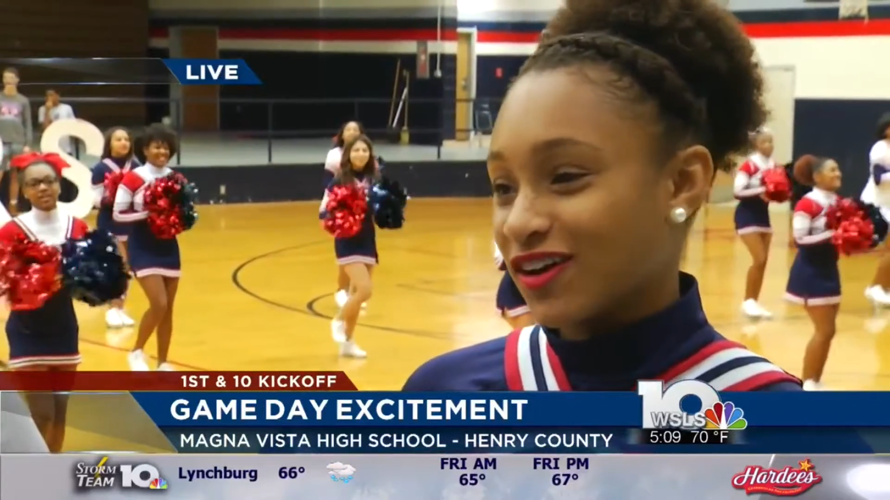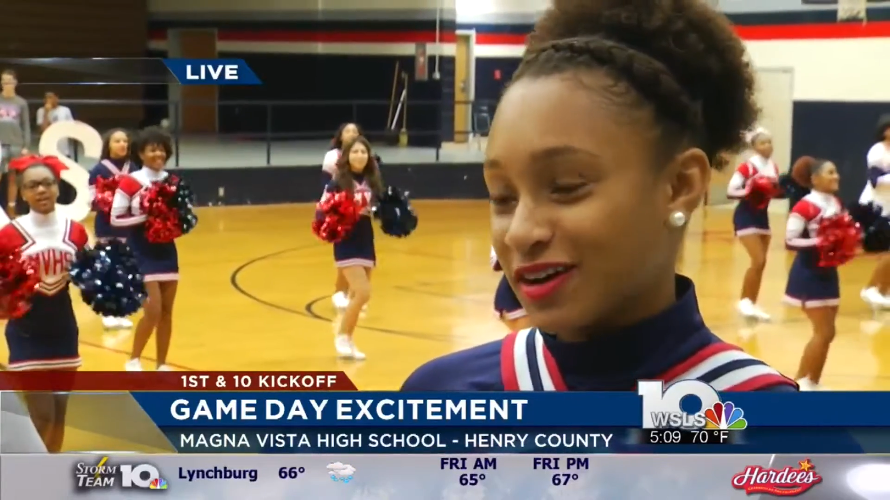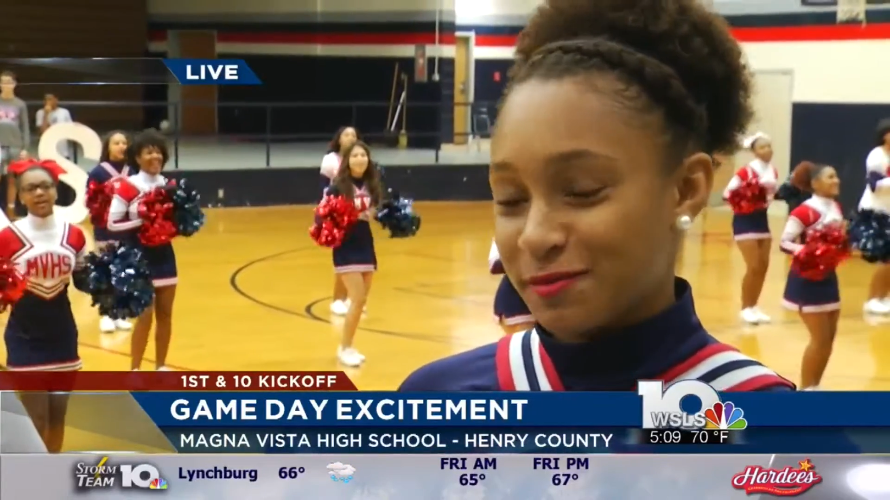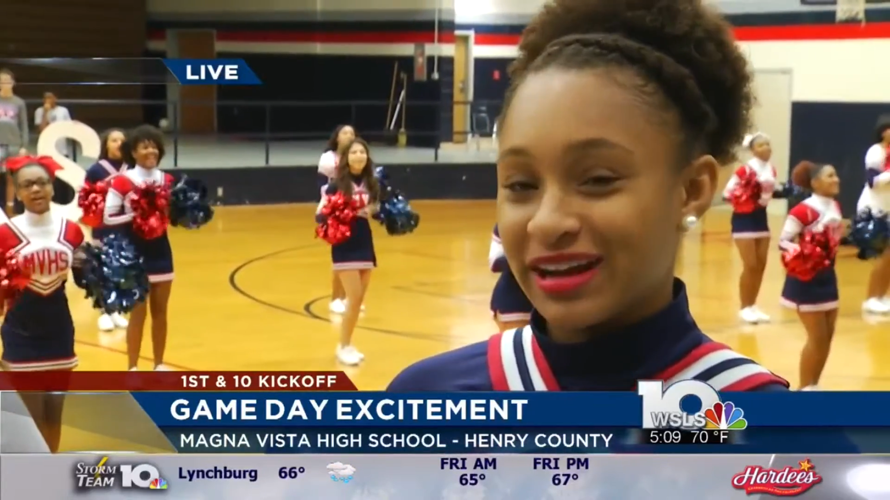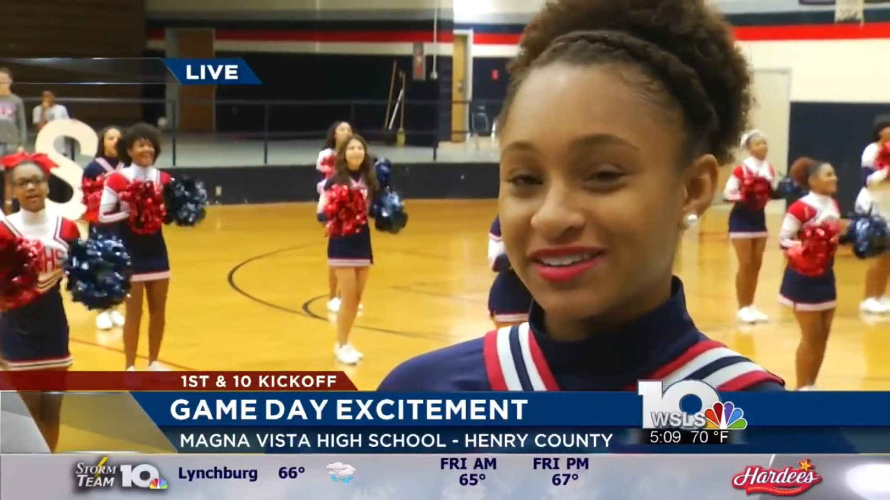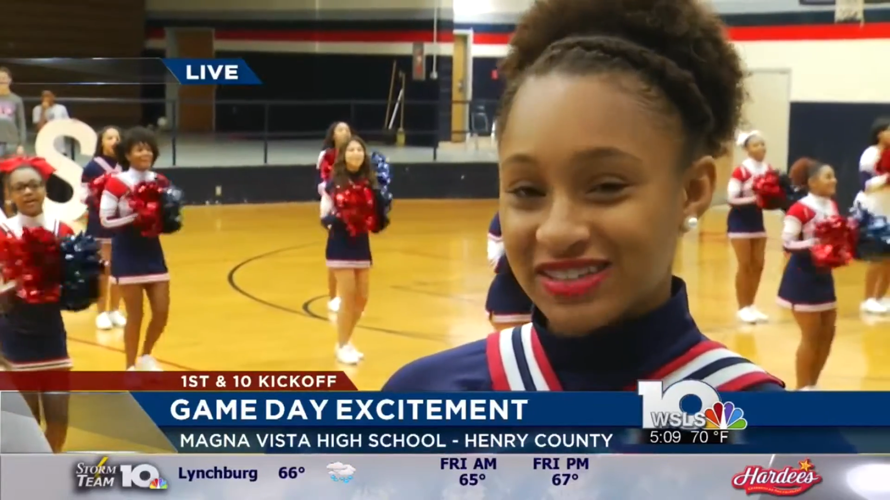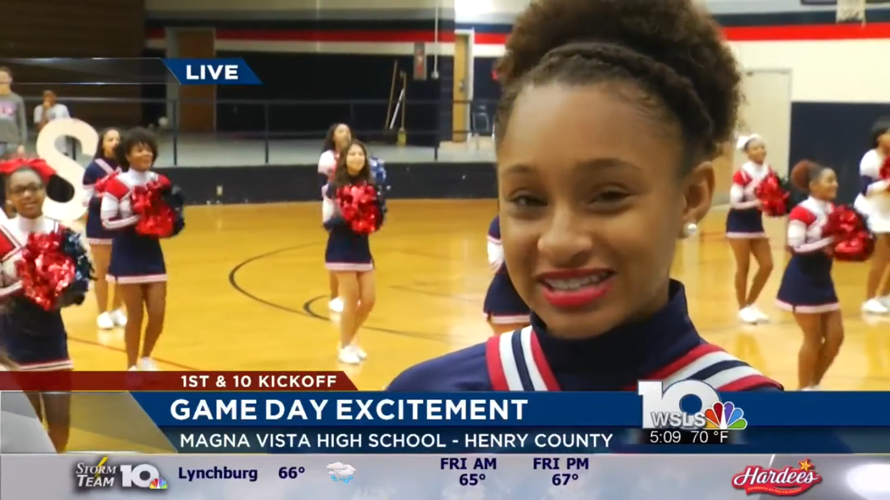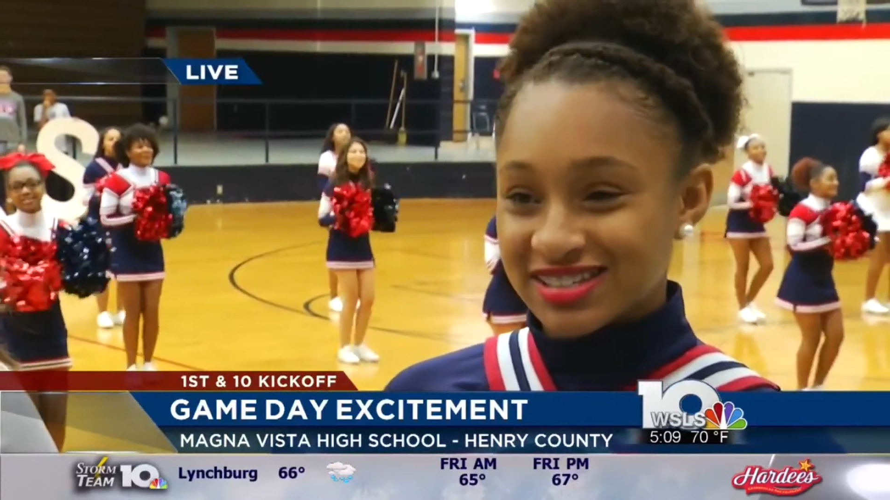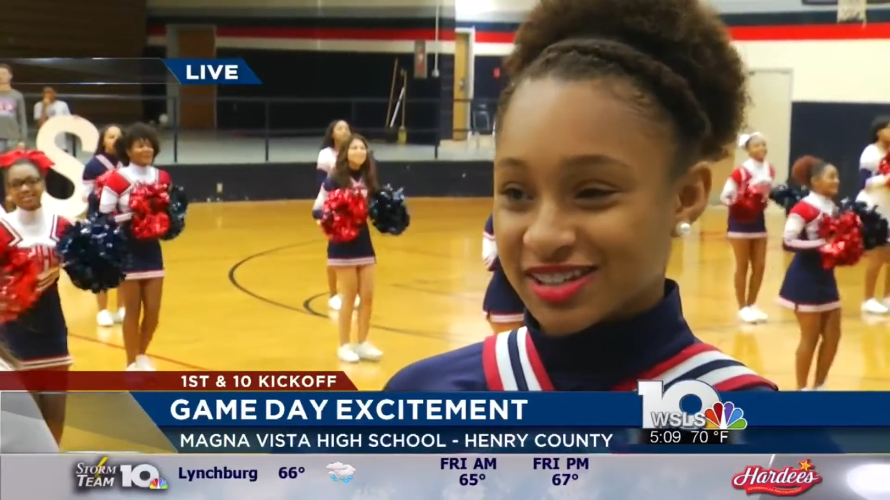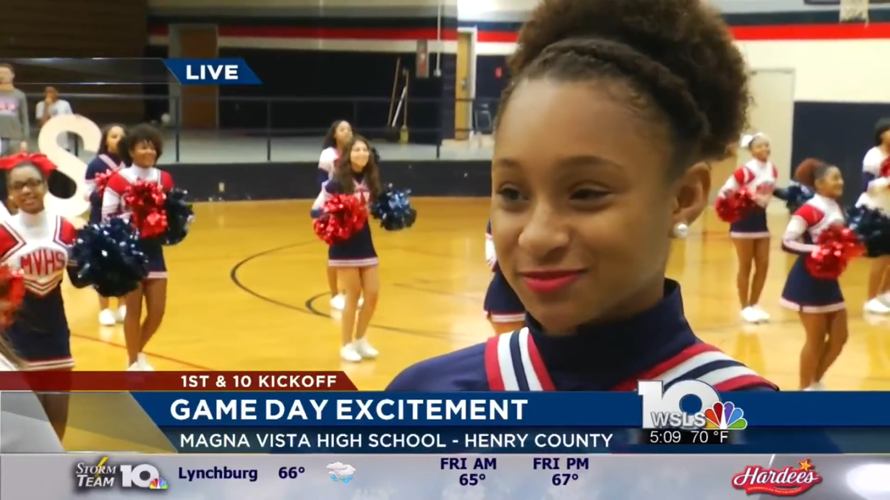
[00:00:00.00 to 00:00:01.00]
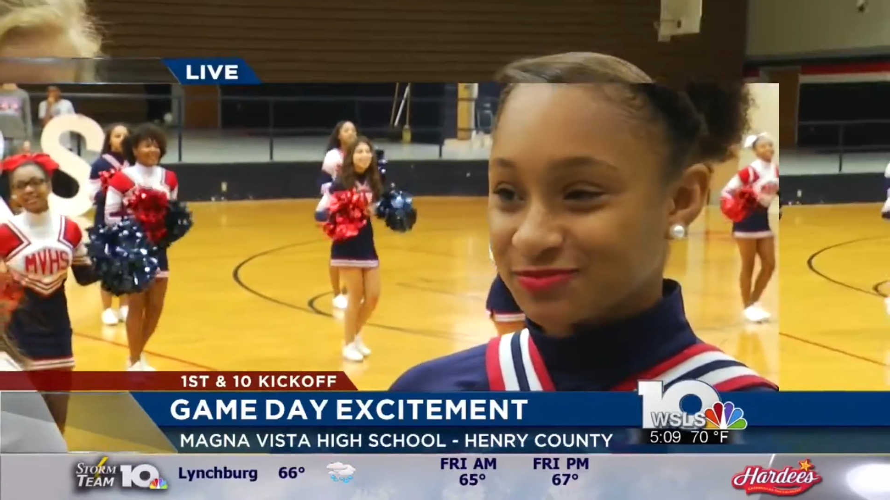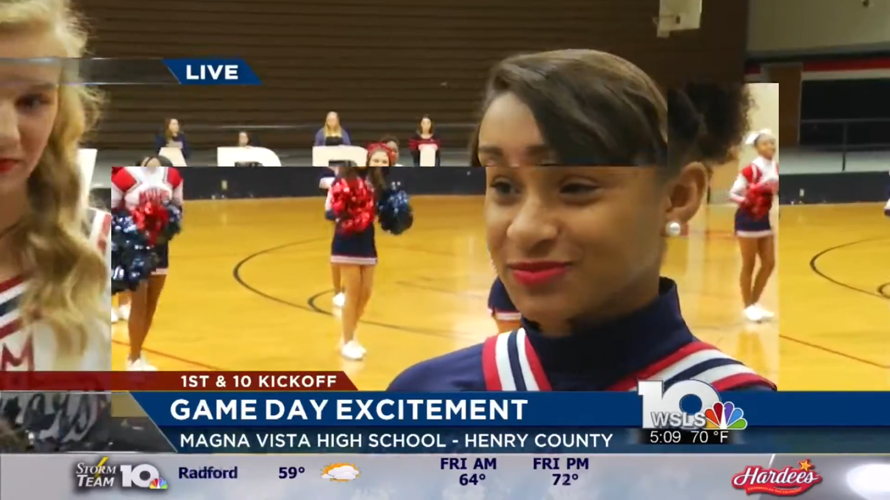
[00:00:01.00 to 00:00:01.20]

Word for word: heart at Magna Vista.